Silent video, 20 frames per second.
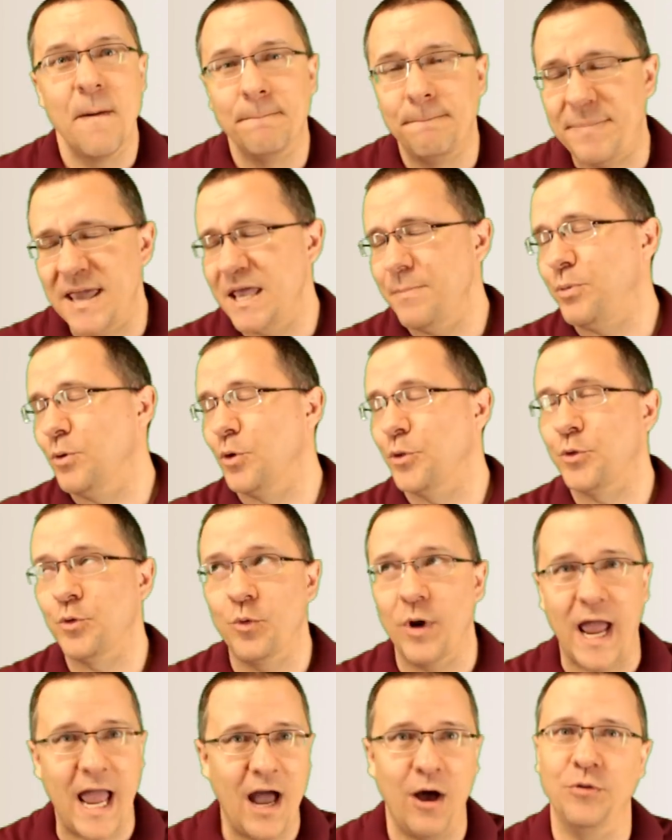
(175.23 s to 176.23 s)
People
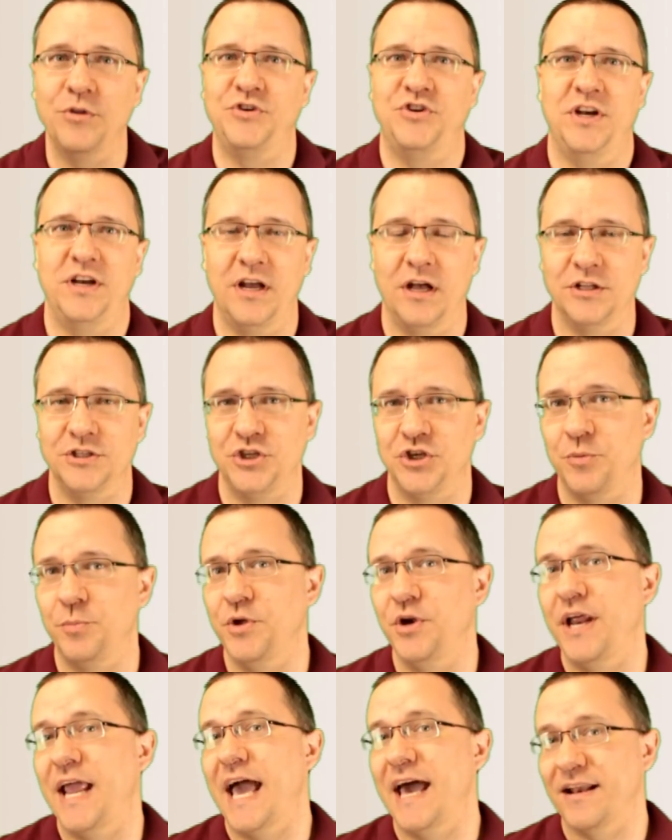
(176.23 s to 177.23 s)
throughout the genealogy
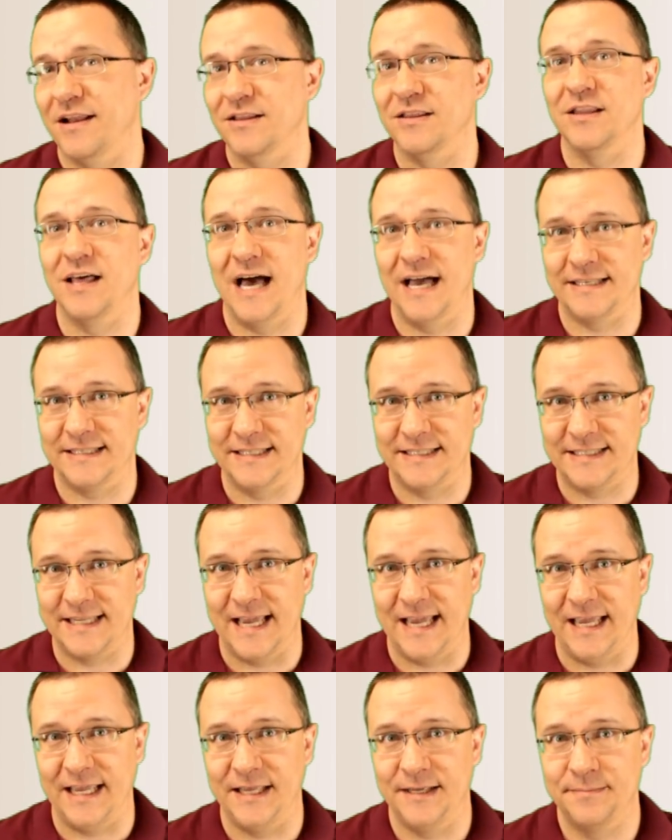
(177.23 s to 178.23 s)
community had a lot to
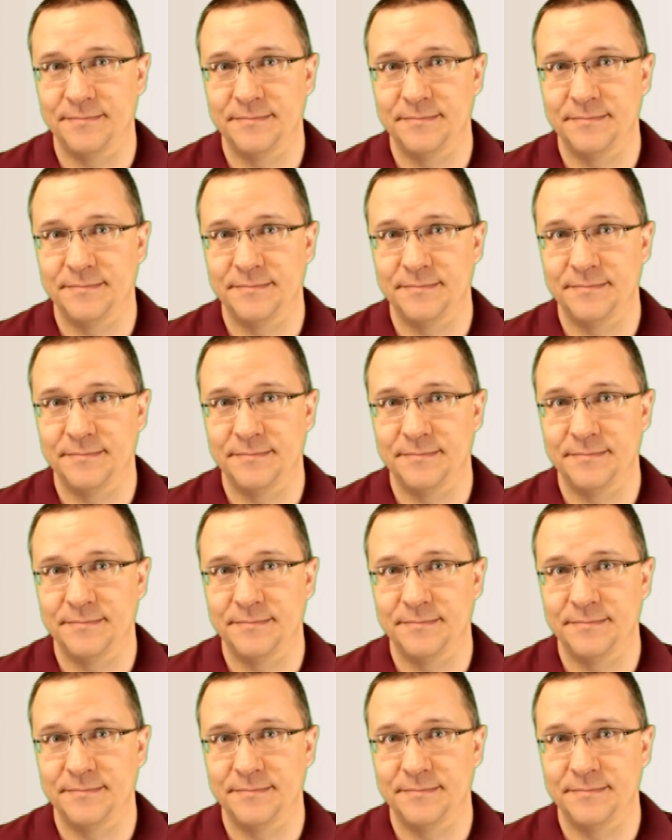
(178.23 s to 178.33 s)
say.